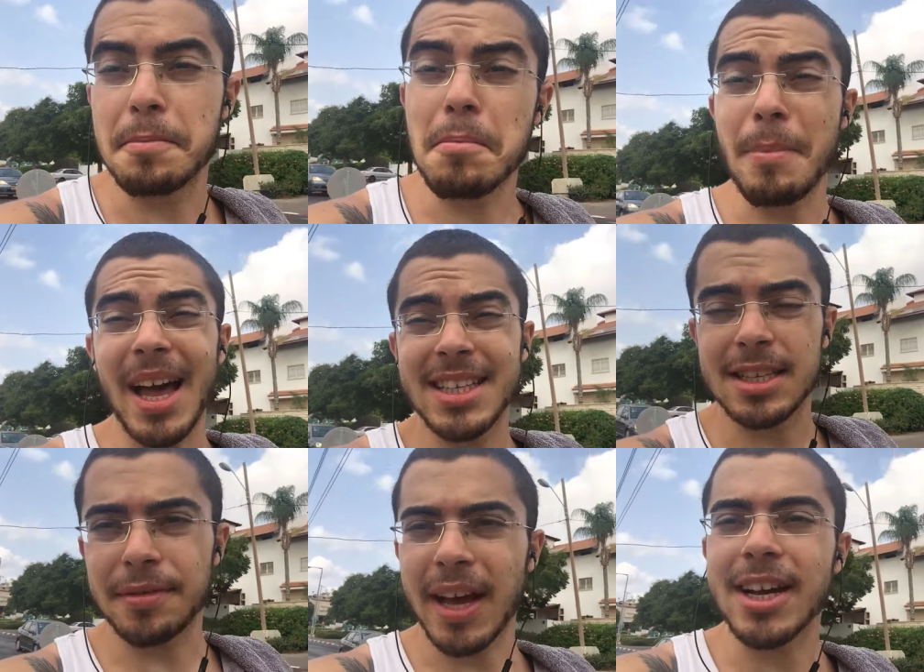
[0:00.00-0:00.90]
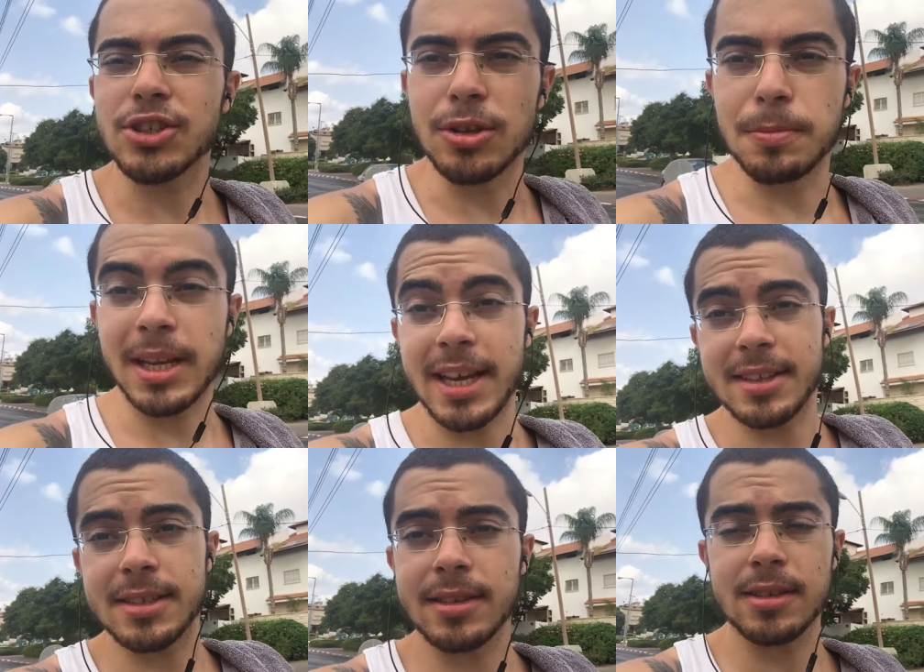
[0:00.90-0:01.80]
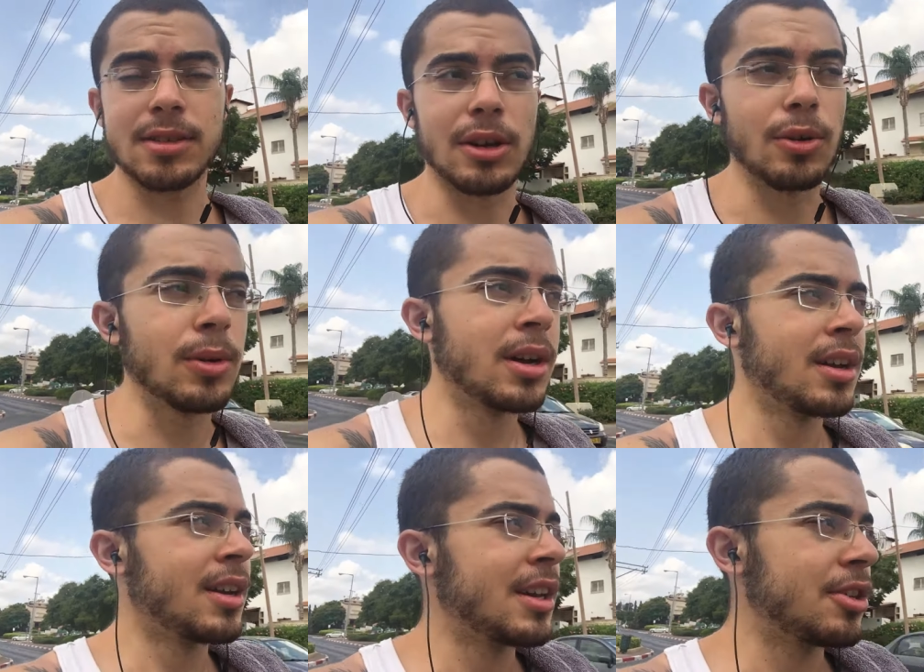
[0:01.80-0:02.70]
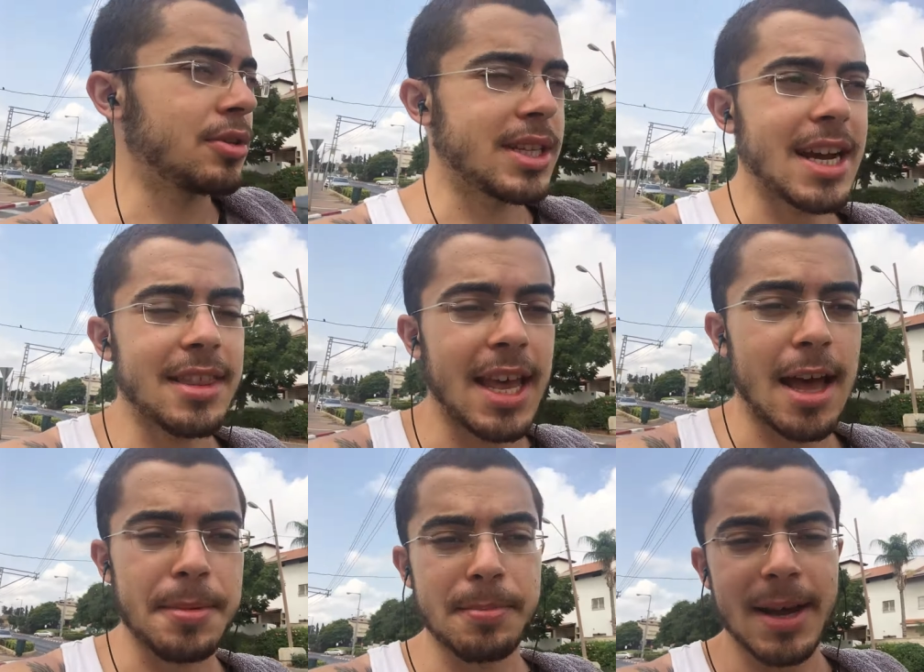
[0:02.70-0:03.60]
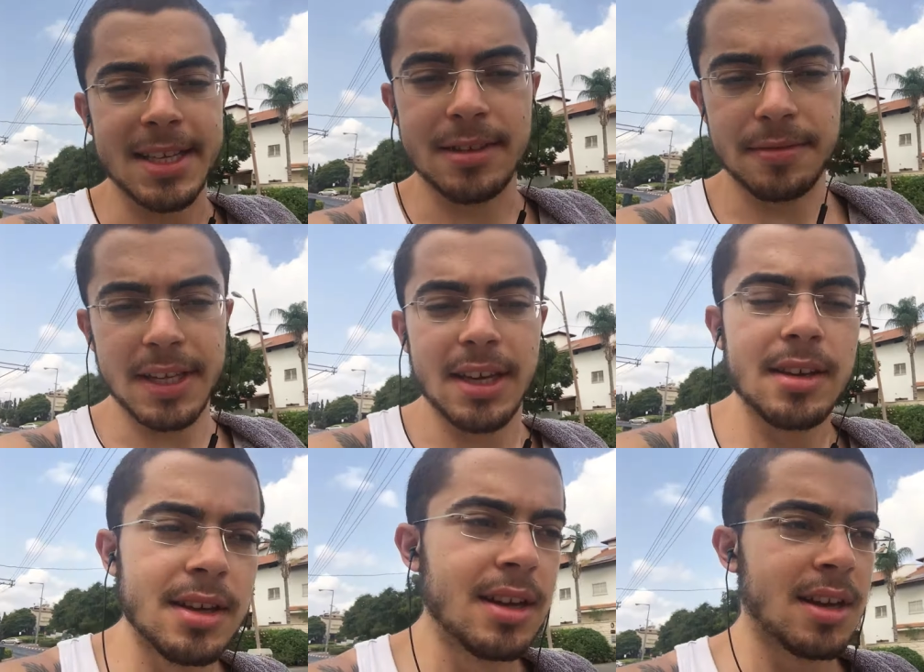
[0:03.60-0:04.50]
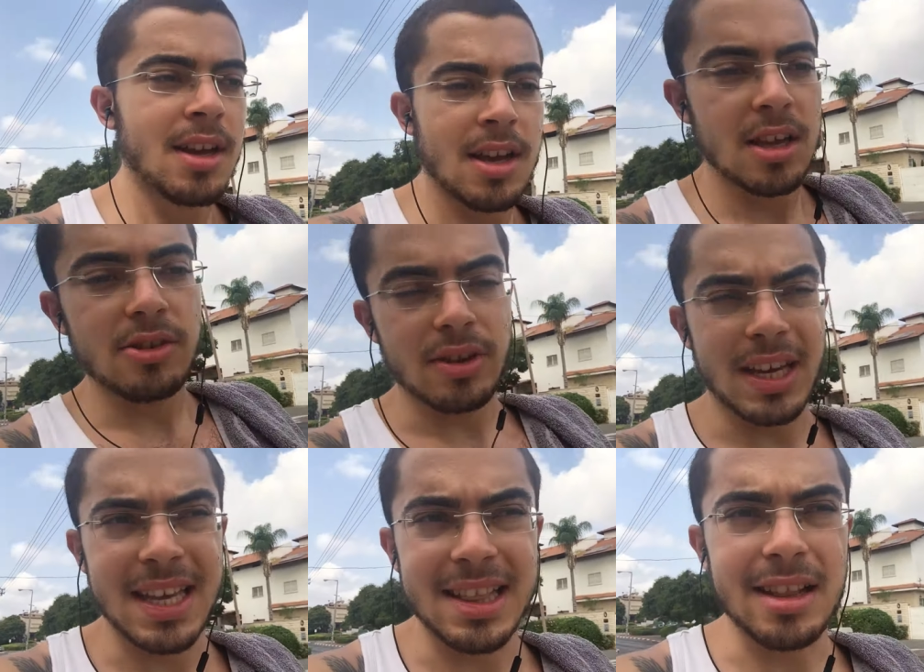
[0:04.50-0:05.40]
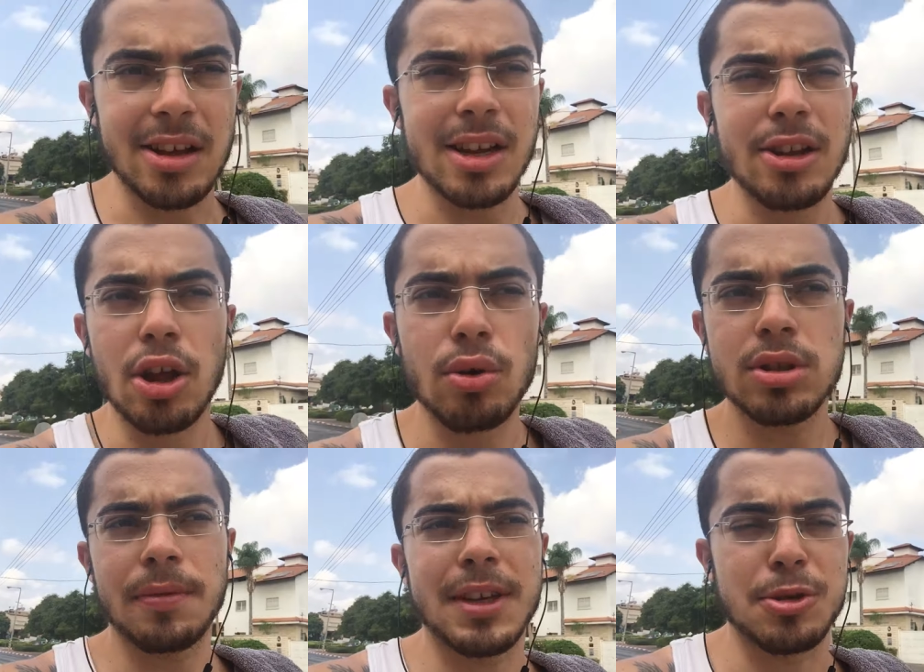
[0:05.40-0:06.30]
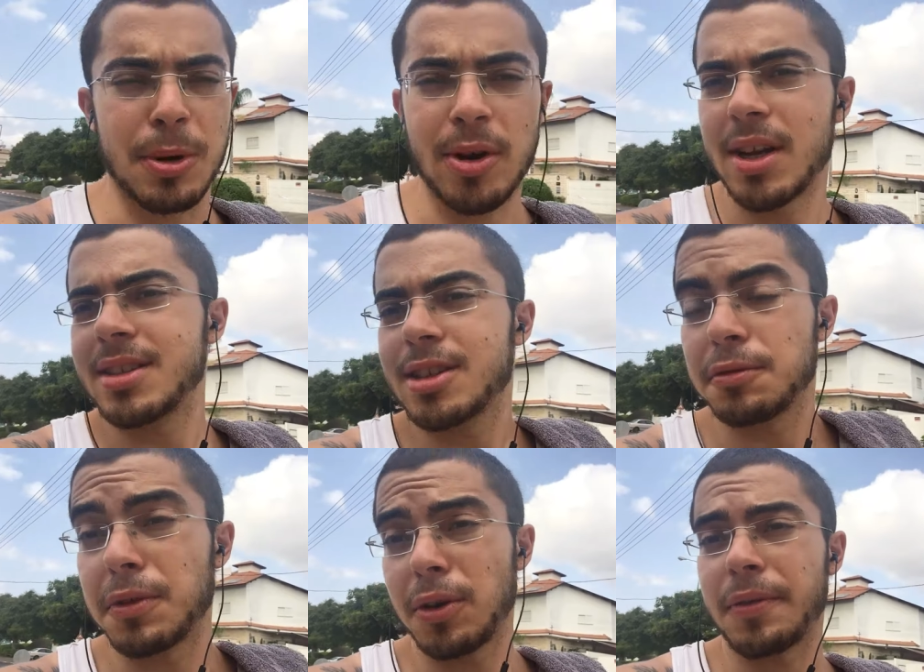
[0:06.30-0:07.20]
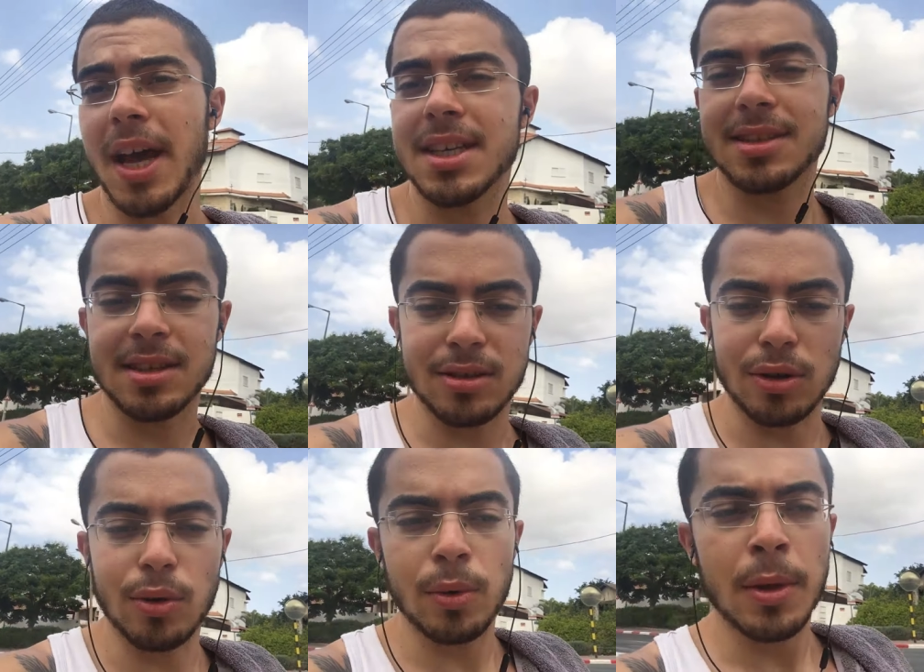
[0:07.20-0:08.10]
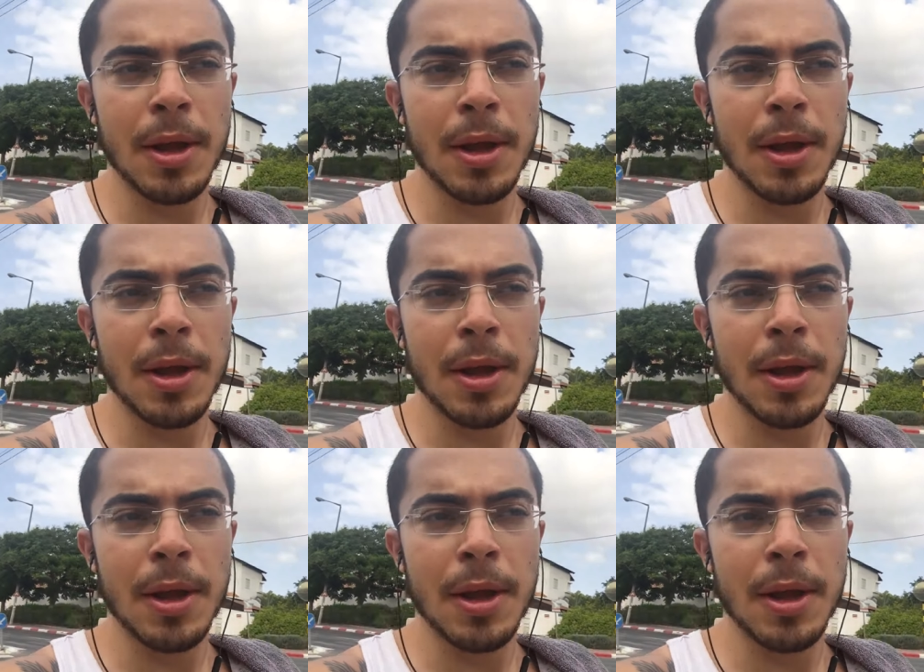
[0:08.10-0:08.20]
massive action plans. So you attack the habit massively. You're going to get loads of experience very fast. So